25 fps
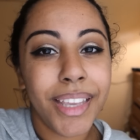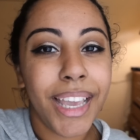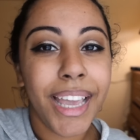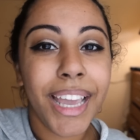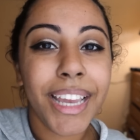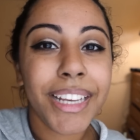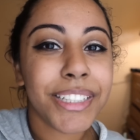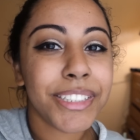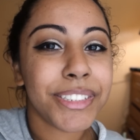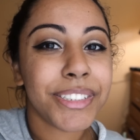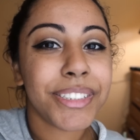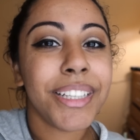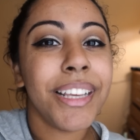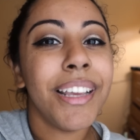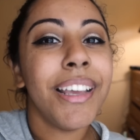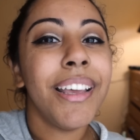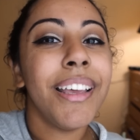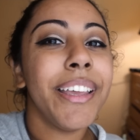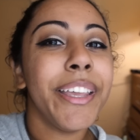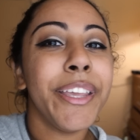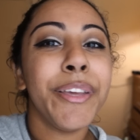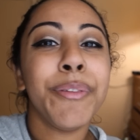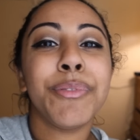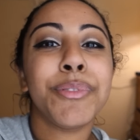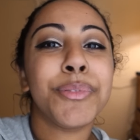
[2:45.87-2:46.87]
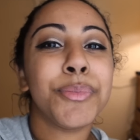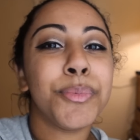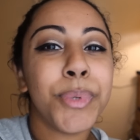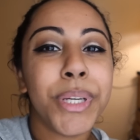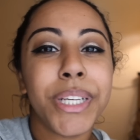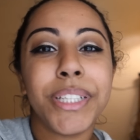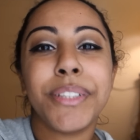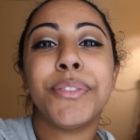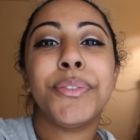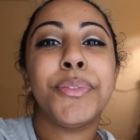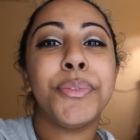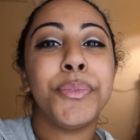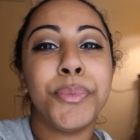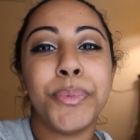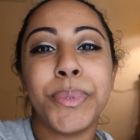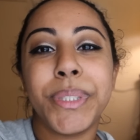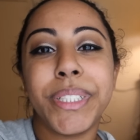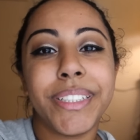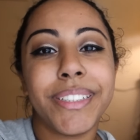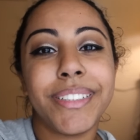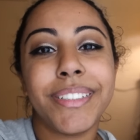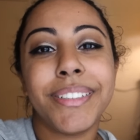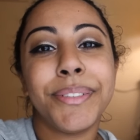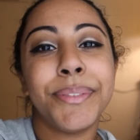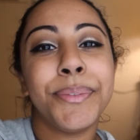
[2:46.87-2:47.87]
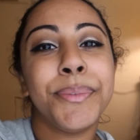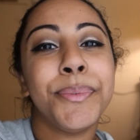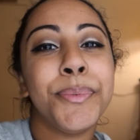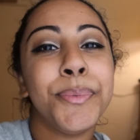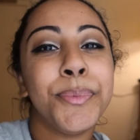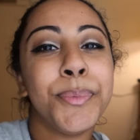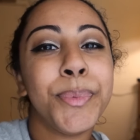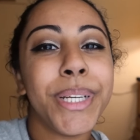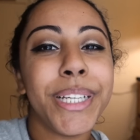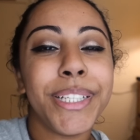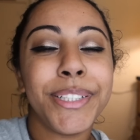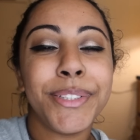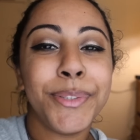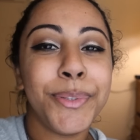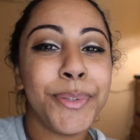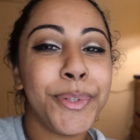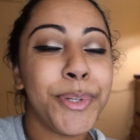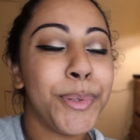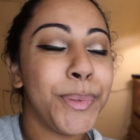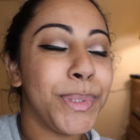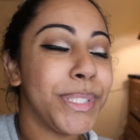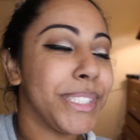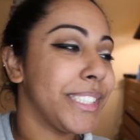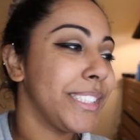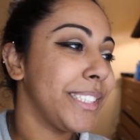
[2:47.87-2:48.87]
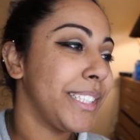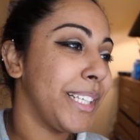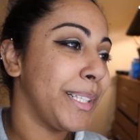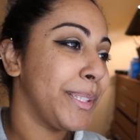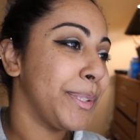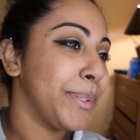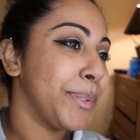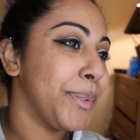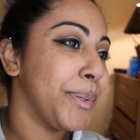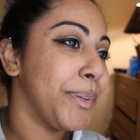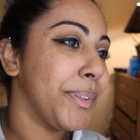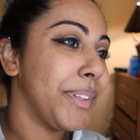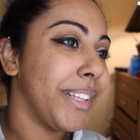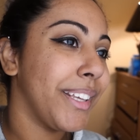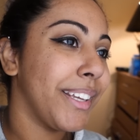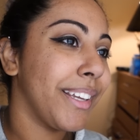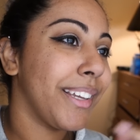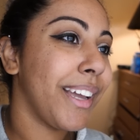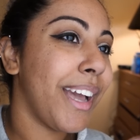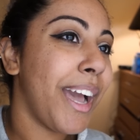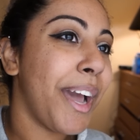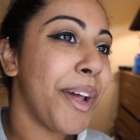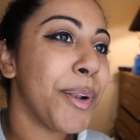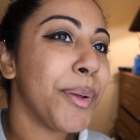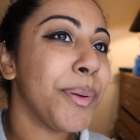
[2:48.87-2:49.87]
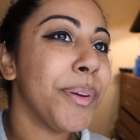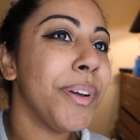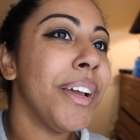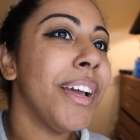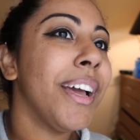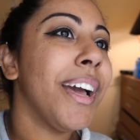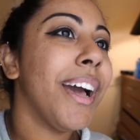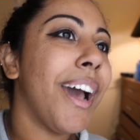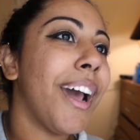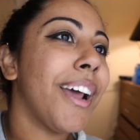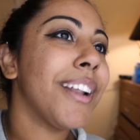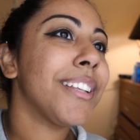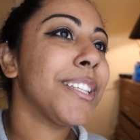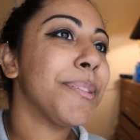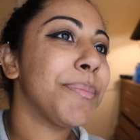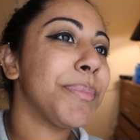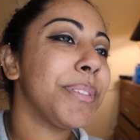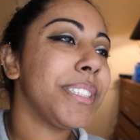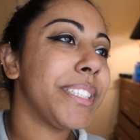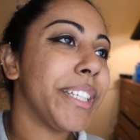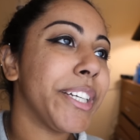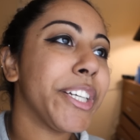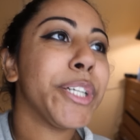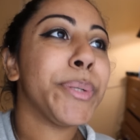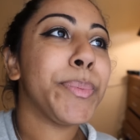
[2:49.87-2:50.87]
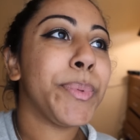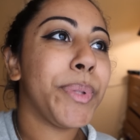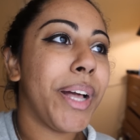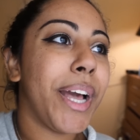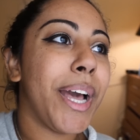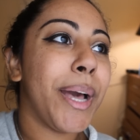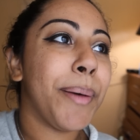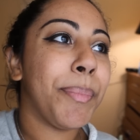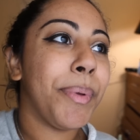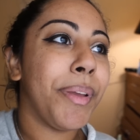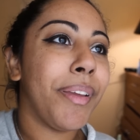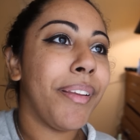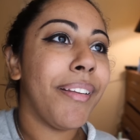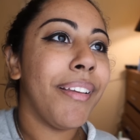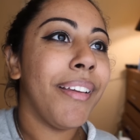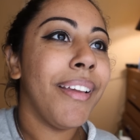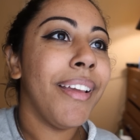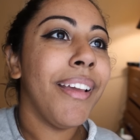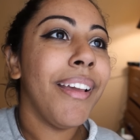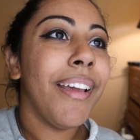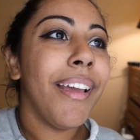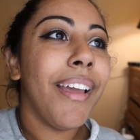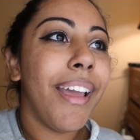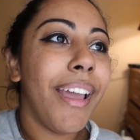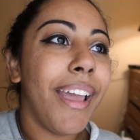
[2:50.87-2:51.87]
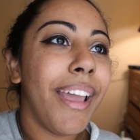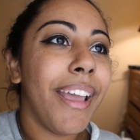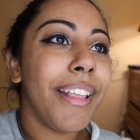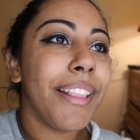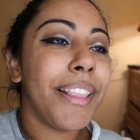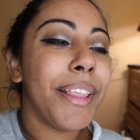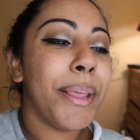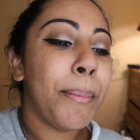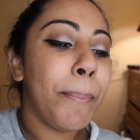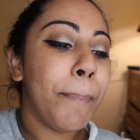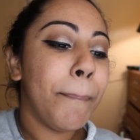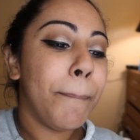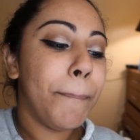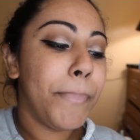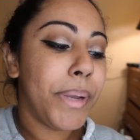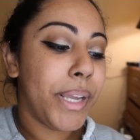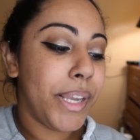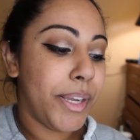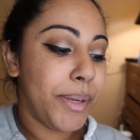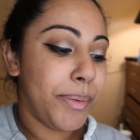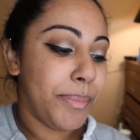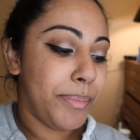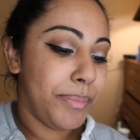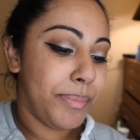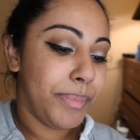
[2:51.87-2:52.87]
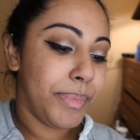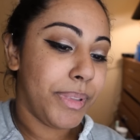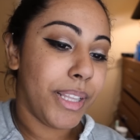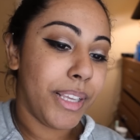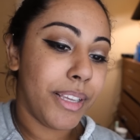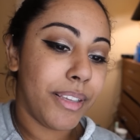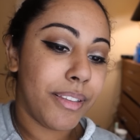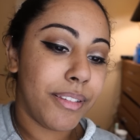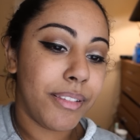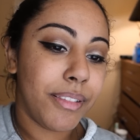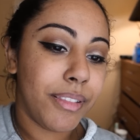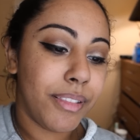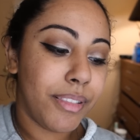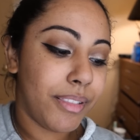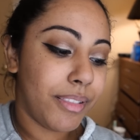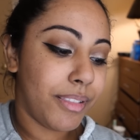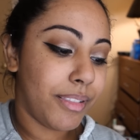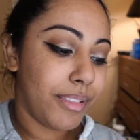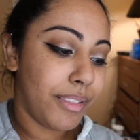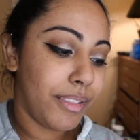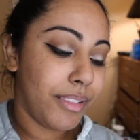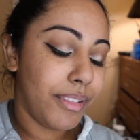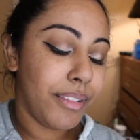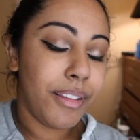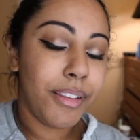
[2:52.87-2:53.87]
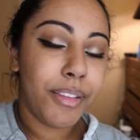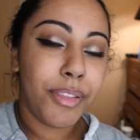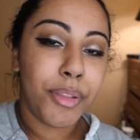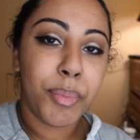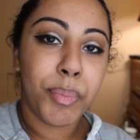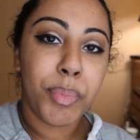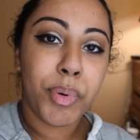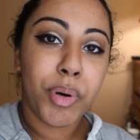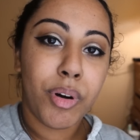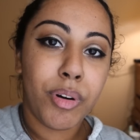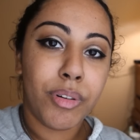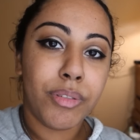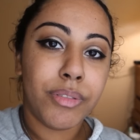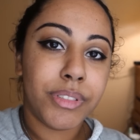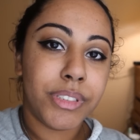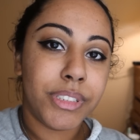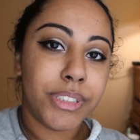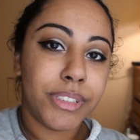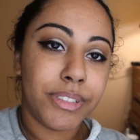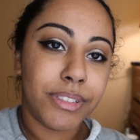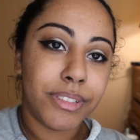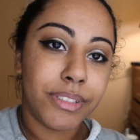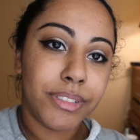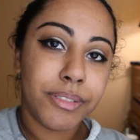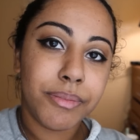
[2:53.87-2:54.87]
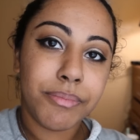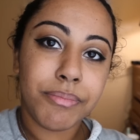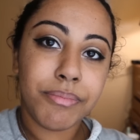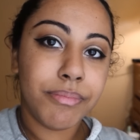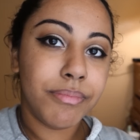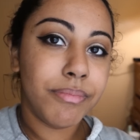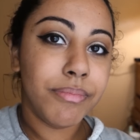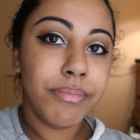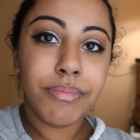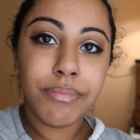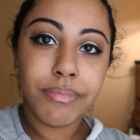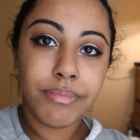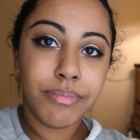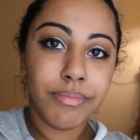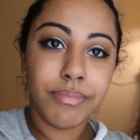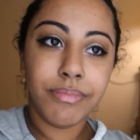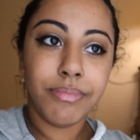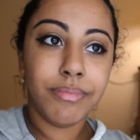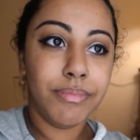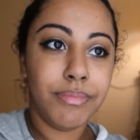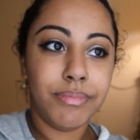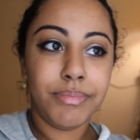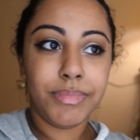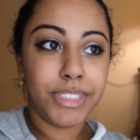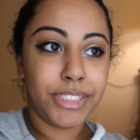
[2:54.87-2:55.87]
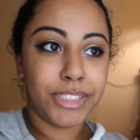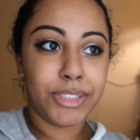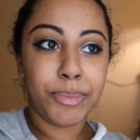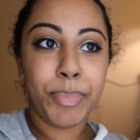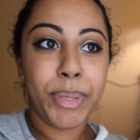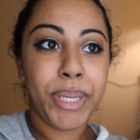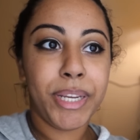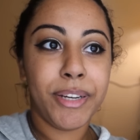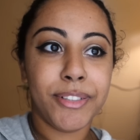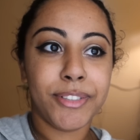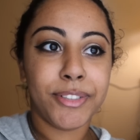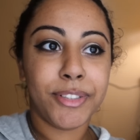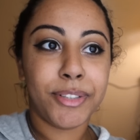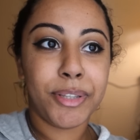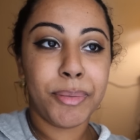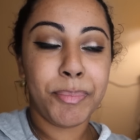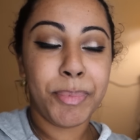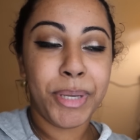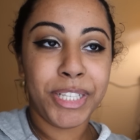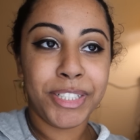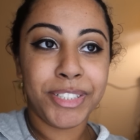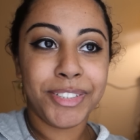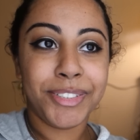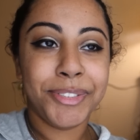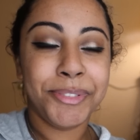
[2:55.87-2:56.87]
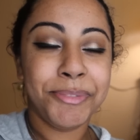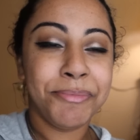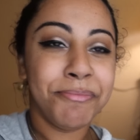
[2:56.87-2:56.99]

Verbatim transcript: I just, it was way too weird way too coincidental. Like how do how does something terrible happen? And then bam, like the ball just just appears on the bench.